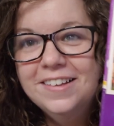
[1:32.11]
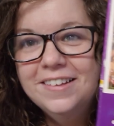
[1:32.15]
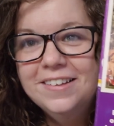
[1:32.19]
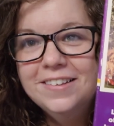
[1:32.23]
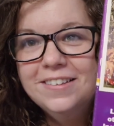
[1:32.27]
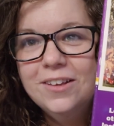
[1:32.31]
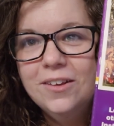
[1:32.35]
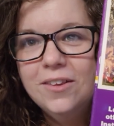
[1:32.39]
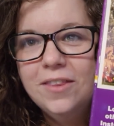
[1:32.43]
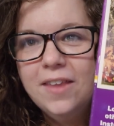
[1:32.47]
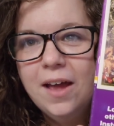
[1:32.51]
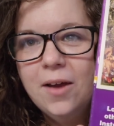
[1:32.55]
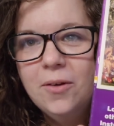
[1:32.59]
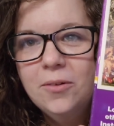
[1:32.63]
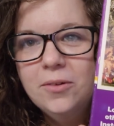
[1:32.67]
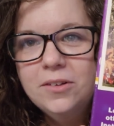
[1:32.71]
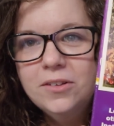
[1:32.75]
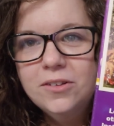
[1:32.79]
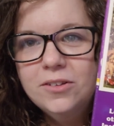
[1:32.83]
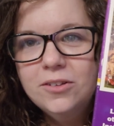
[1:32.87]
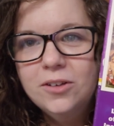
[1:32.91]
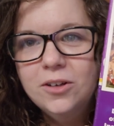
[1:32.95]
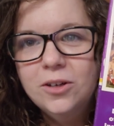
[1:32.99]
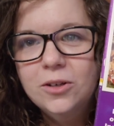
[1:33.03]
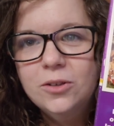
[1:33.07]
So that
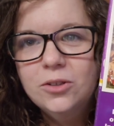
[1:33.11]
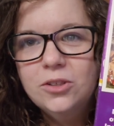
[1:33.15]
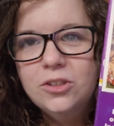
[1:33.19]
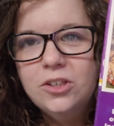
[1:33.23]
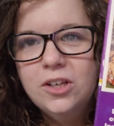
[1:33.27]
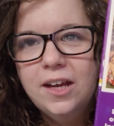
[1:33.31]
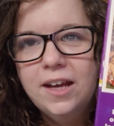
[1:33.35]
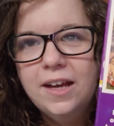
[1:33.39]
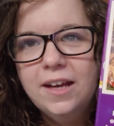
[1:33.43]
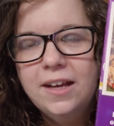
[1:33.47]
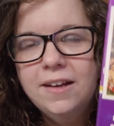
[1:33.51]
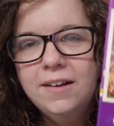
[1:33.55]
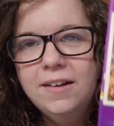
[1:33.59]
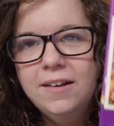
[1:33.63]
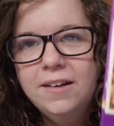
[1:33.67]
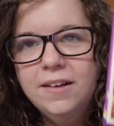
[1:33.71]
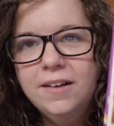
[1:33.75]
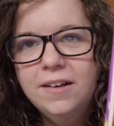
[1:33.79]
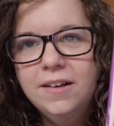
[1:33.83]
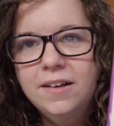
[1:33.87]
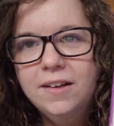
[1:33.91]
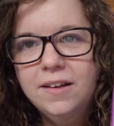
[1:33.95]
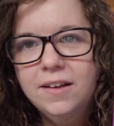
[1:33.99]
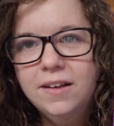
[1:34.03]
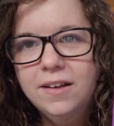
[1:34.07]
one's crocheted.
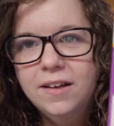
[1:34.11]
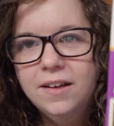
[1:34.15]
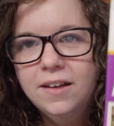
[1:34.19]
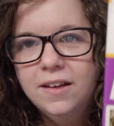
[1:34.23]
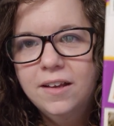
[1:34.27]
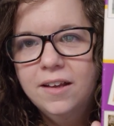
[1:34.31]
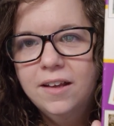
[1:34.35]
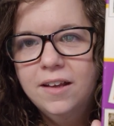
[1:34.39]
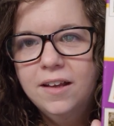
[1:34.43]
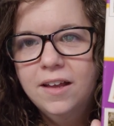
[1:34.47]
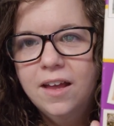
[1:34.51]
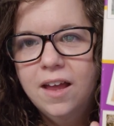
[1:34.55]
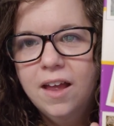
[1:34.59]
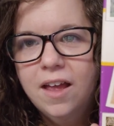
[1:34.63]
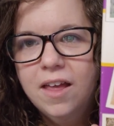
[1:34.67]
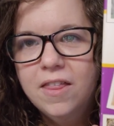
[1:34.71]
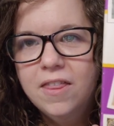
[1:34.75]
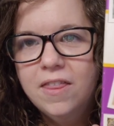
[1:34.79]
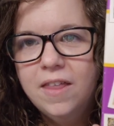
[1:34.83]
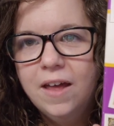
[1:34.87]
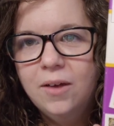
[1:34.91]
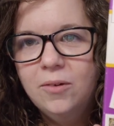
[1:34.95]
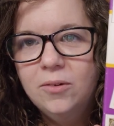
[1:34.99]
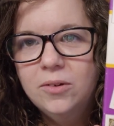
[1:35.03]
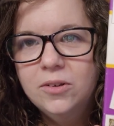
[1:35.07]

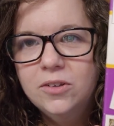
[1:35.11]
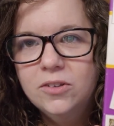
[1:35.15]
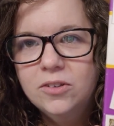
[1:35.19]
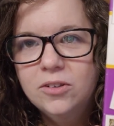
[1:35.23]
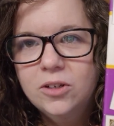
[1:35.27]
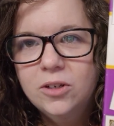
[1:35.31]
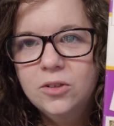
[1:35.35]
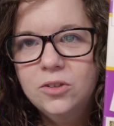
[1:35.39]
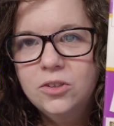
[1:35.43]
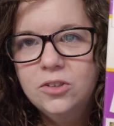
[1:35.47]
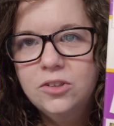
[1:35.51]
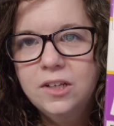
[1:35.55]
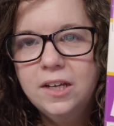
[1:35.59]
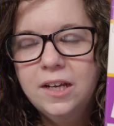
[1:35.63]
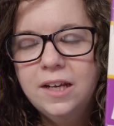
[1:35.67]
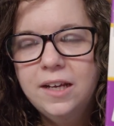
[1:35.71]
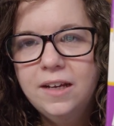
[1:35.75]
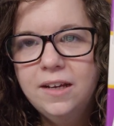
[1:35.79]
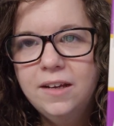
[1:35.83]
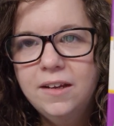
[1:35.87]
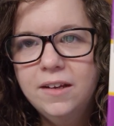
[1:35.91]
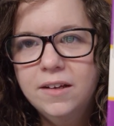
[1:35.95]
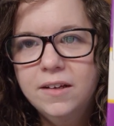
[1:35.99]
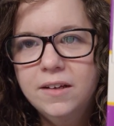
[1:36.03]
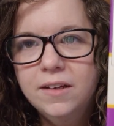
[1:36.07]
That one's
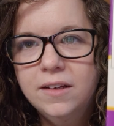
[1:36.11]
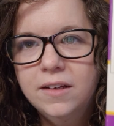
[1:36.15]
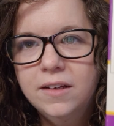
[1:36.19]
crochet.